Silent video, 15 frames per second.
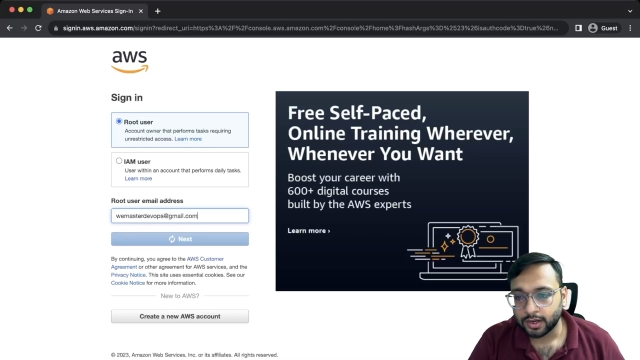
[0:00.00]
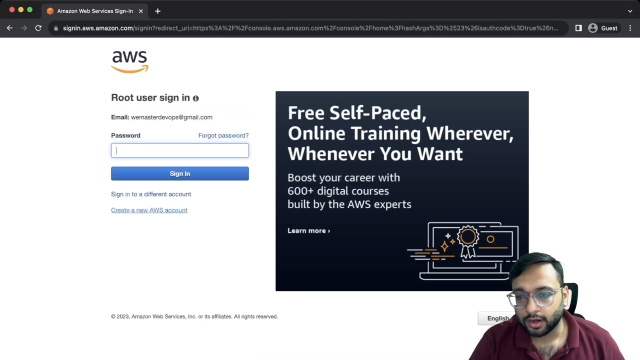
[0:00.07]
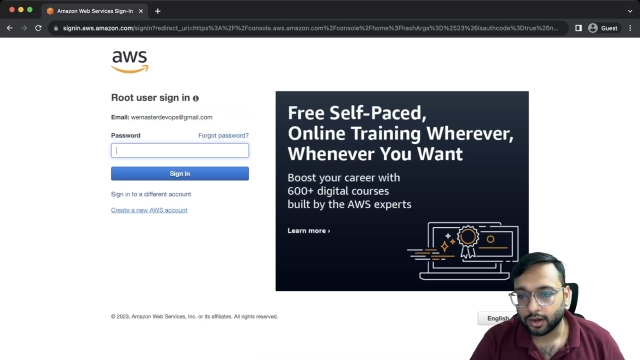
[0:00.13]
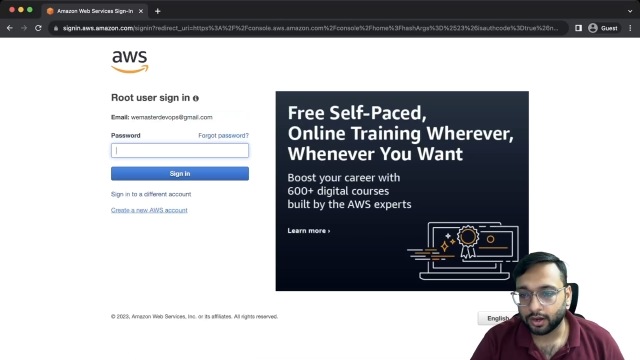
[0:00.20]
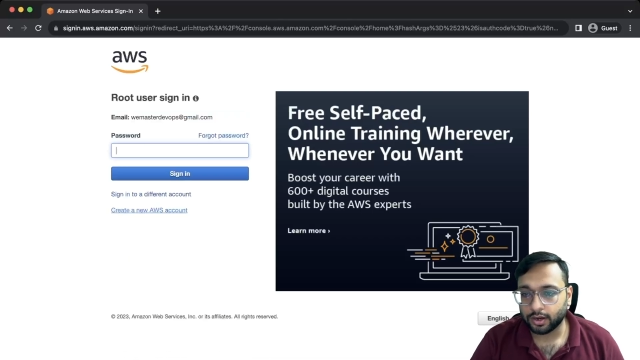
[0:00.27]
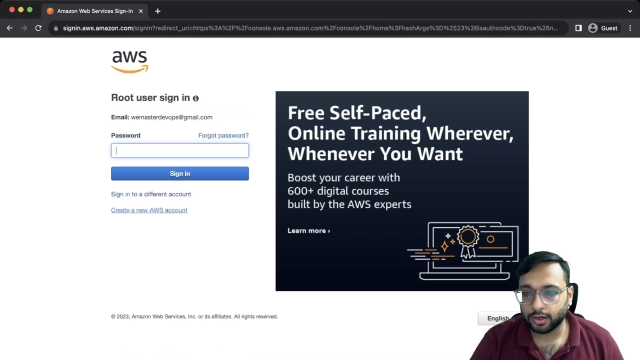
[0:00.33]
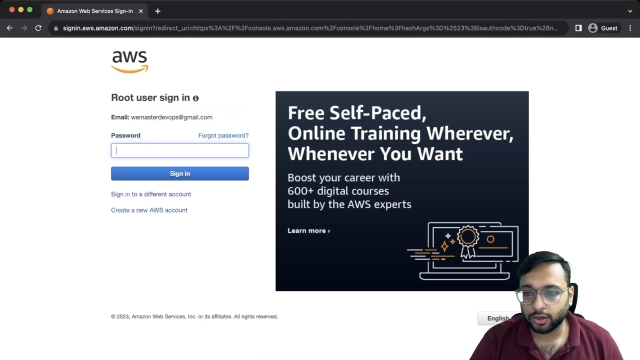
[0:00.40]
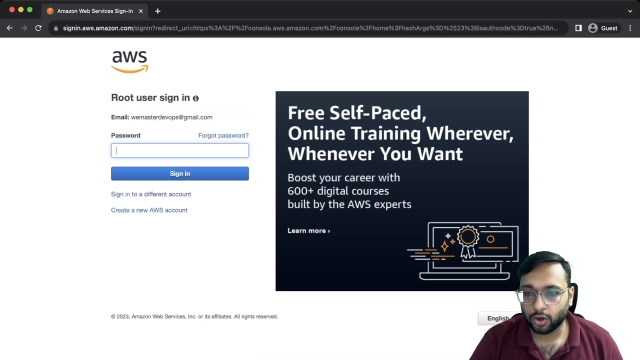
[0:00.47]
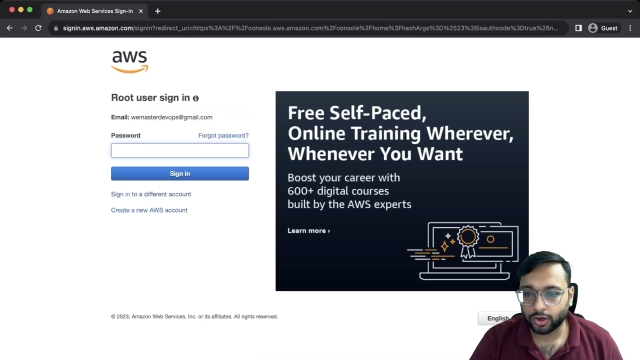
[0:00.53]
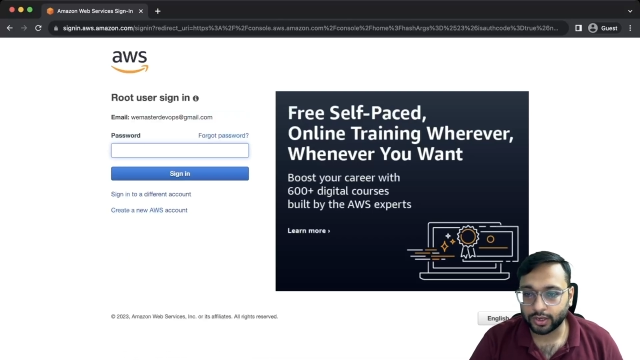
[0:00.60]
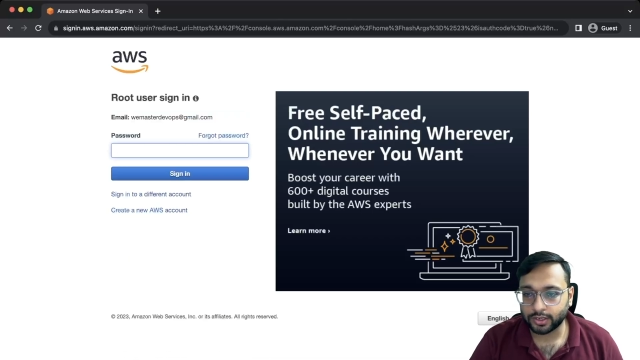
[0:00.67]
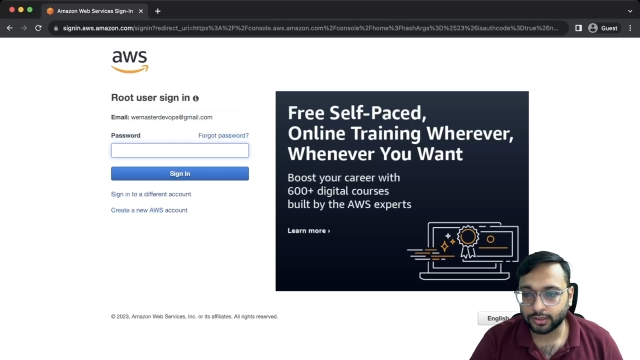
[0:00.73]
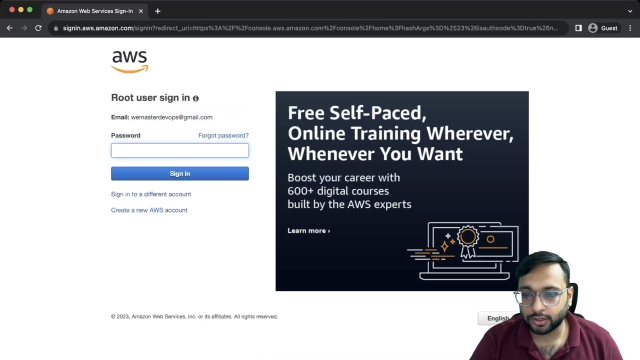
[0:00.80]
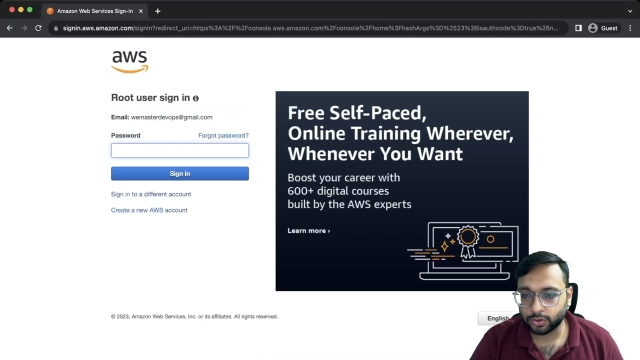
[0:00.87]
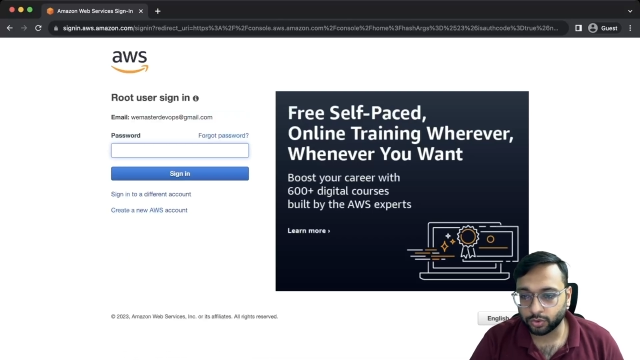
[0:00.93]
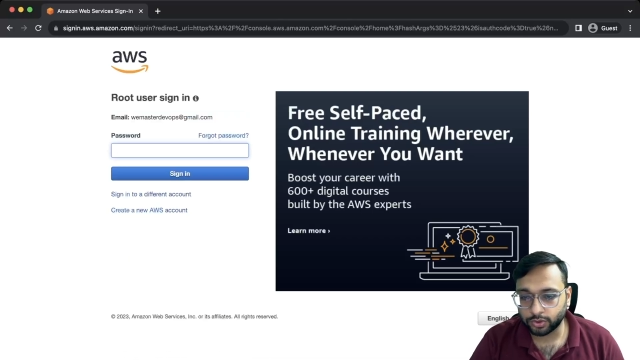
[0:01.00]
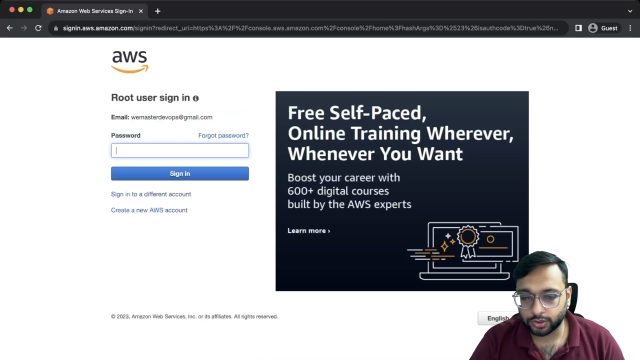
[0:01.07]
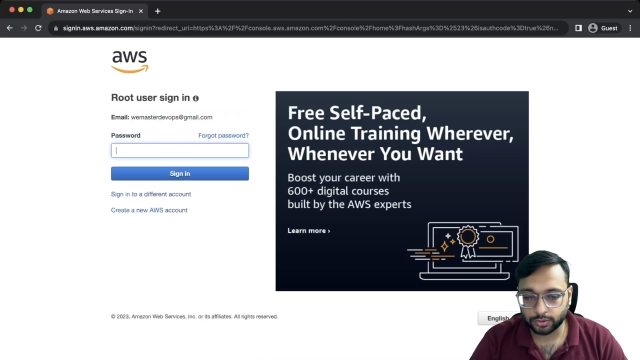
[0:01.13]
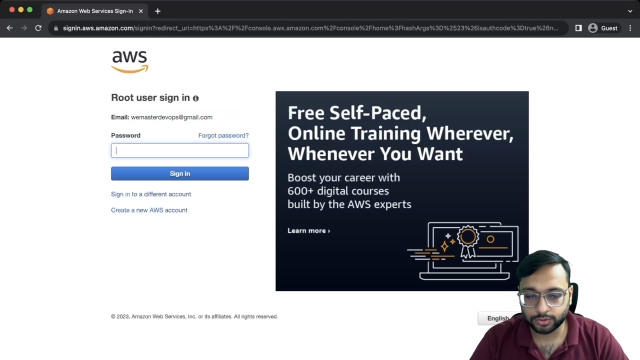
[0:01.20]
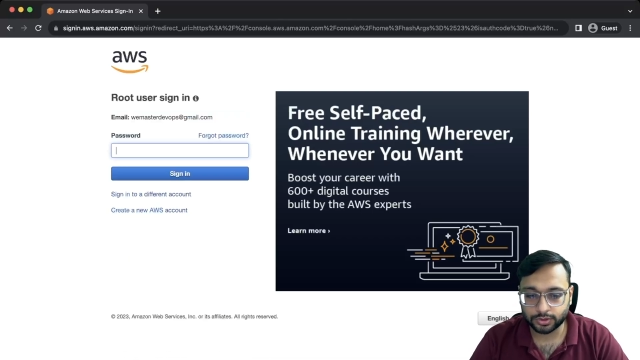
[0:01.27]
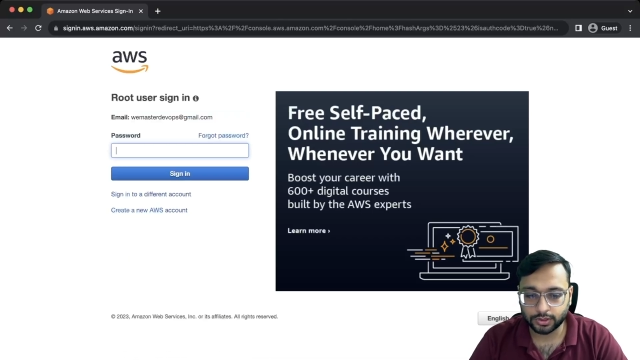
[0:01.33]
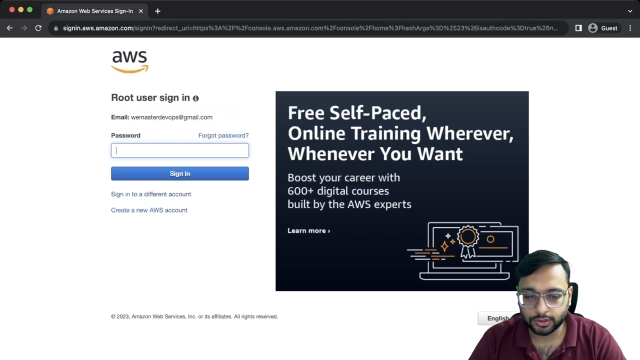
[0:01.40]
log in the root
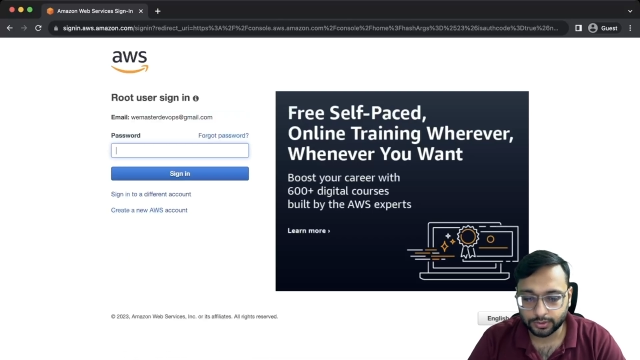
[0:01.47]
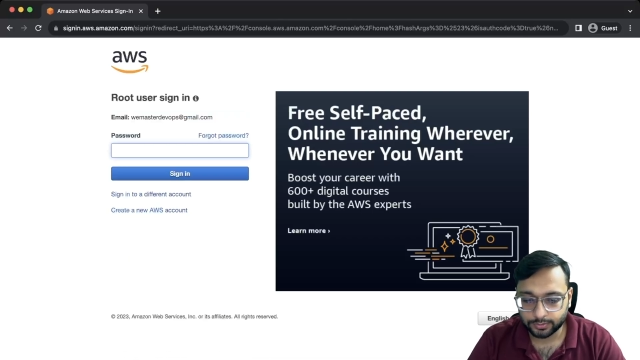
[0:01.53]
user.